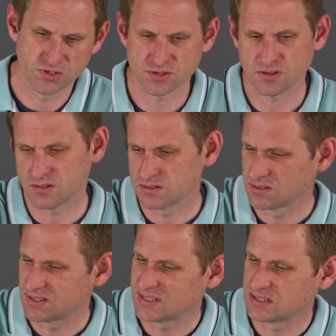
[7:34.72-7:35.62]
So
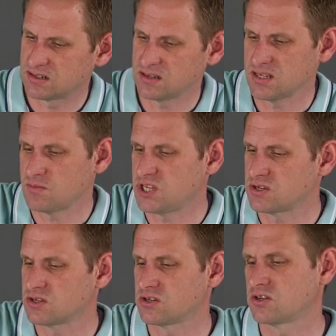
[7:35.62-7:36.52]
I think we
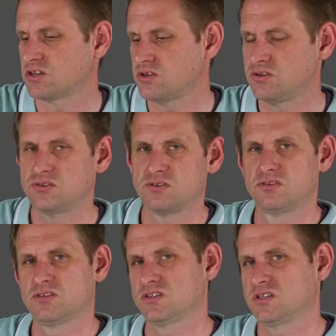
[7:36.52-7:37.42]
can conclude
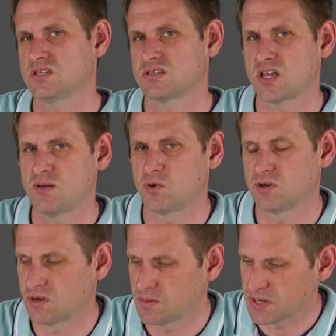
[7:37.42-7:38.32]
that this
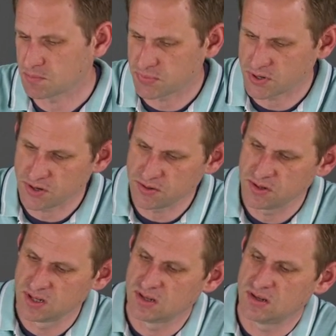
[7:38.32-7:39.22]
M1 iPad Pro
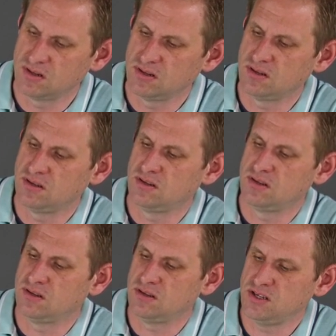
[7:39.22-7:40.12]

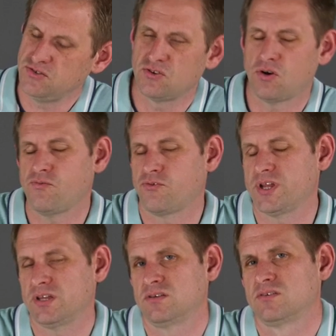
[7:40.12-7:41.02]
isn't
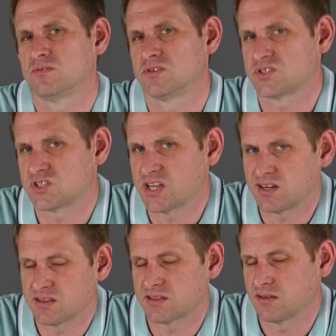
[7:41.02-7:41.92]
offering
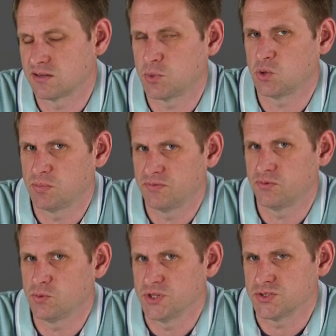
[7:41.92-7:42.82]
stellar Thunderbolt
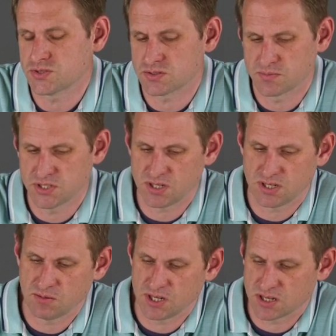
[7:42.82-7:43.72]
performance,
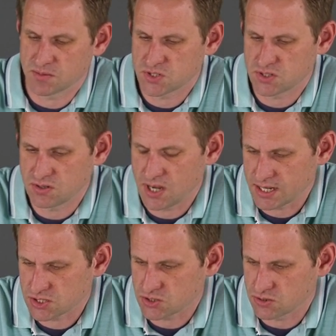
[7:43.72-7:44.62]
particularly when it comes to
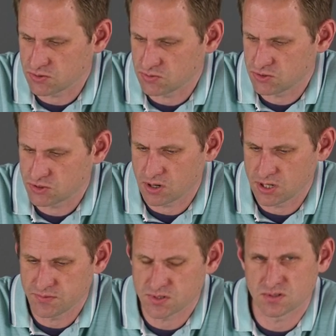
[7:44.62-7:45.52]
external
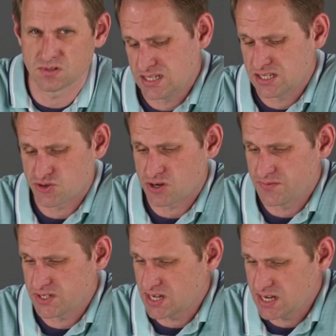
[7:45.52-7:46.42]
drives. This
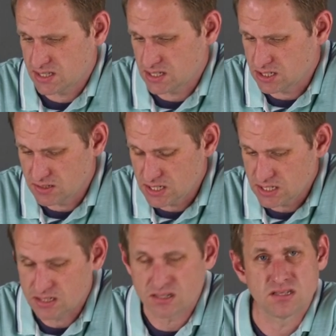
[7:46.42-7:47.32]
drive isn't anything
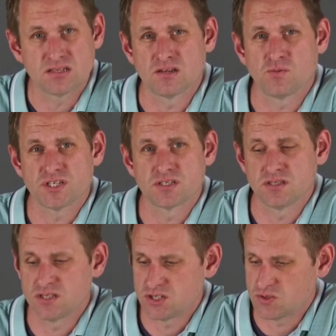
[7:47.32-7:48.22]
unique. It's a
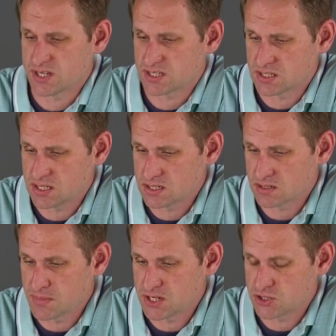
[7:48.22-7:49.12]
Western Digital SSD,
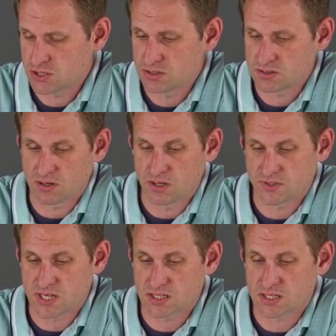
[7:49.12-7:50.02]
as I mentioned.
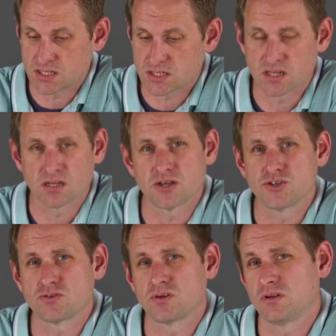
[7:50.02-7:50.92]
I've tested this
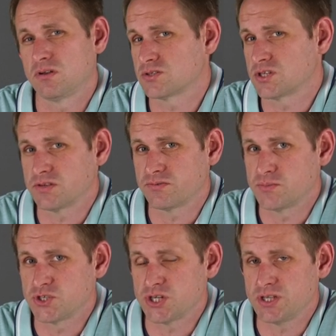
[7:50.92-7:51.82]
enclosure on lots of
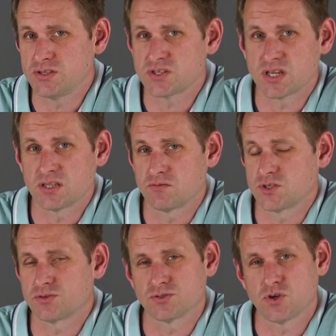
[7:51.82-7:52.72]
different machines, and the
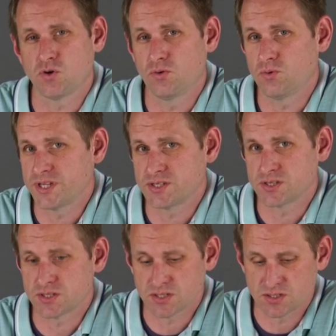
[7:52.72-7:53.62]
results are always
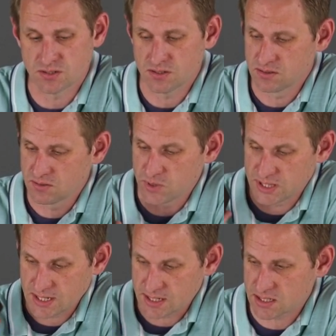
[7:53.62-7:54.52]
consistent,
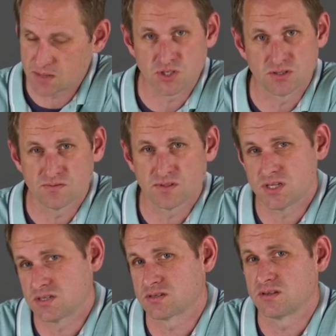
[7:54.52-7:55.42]
with the exception of
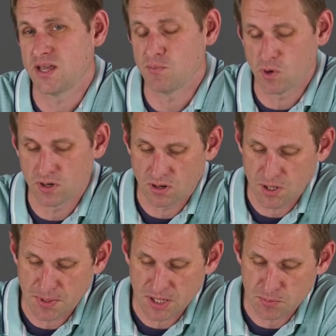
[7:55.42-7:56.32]
this M1
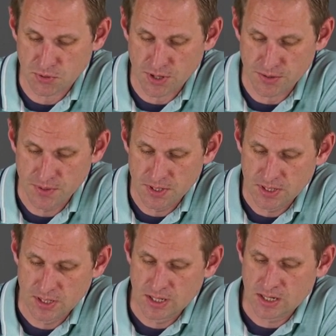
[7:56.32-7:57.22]
iPad Pro.
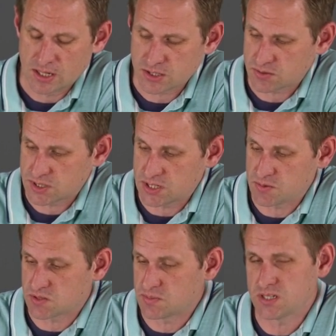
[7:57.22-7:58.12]
Uh, so it
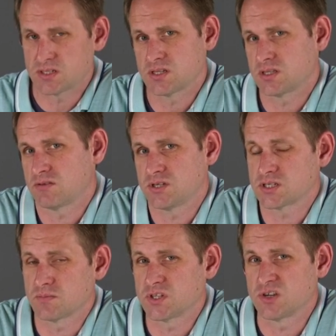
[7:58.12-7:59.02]
seems to me that there
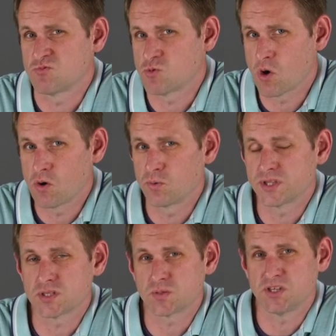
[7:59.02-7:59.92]
is something wrong with the